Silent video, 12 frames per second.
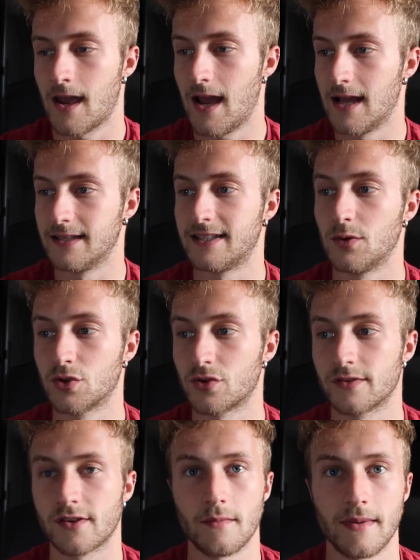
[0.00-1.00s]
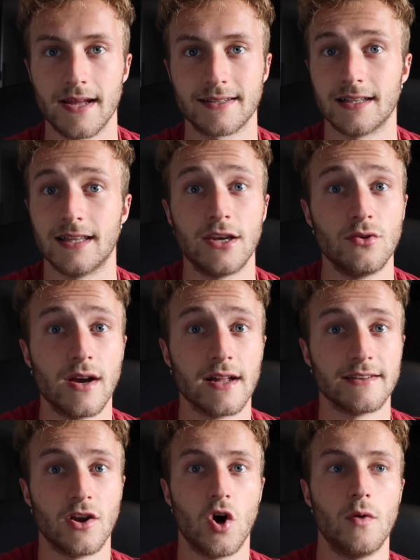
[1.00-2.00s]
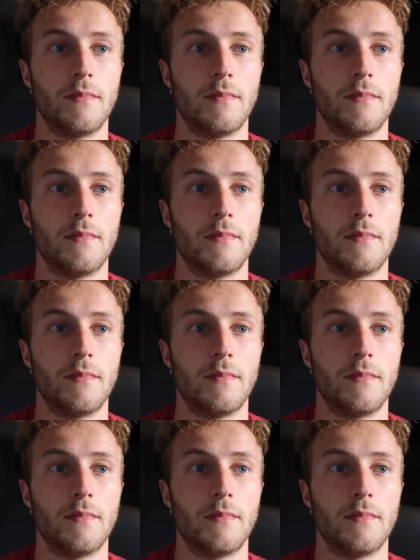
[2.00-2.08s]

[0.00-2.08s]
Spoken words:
and seeing which ones are the best and letting you guys know.